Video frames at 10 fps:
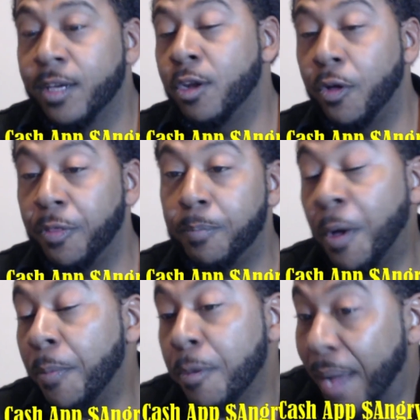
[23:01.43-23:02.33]

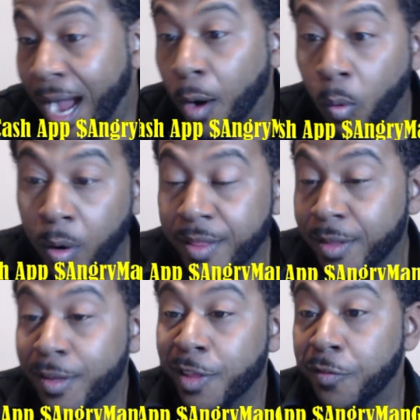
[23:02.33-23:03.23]
the power and
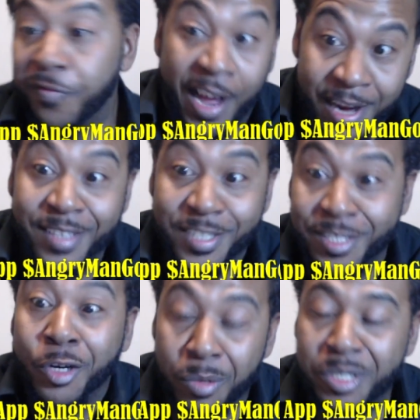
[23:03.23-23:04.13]
the finances
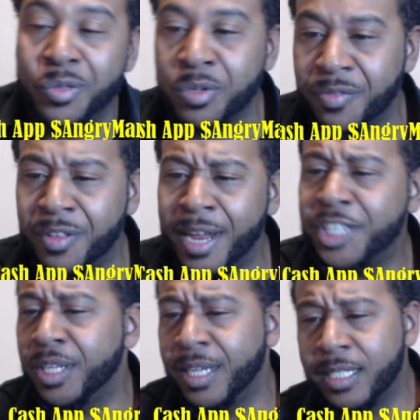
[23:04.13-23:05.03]
and the resources of the
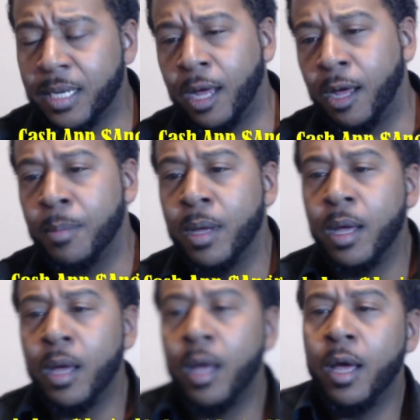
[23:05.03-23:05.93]
Nation of Islam,
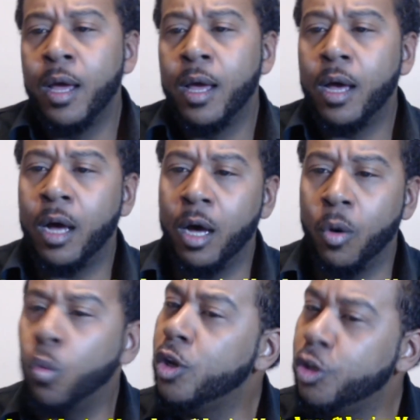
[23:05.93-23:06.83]

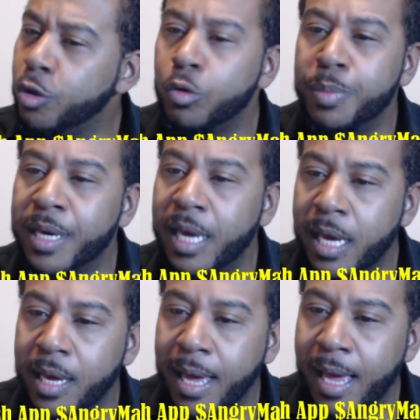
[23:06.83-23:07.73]
would you be
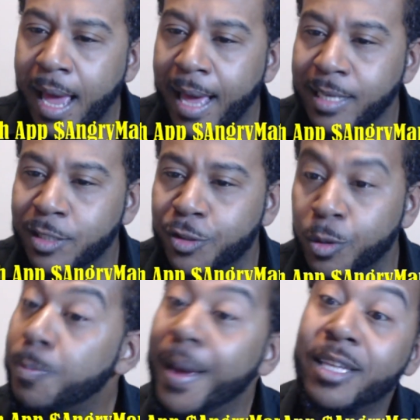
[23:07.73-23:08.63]
as
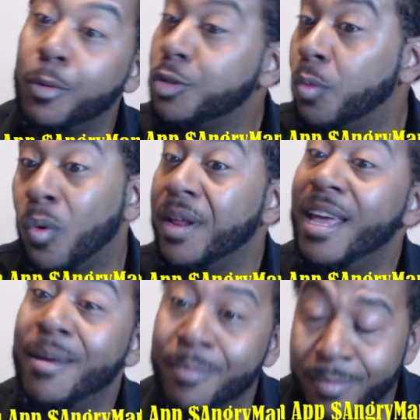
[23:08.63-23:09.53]
respectable toward
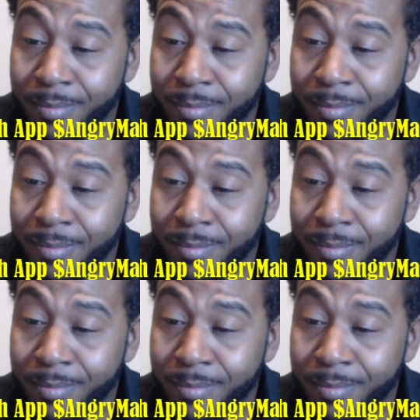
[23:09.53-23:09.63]
him?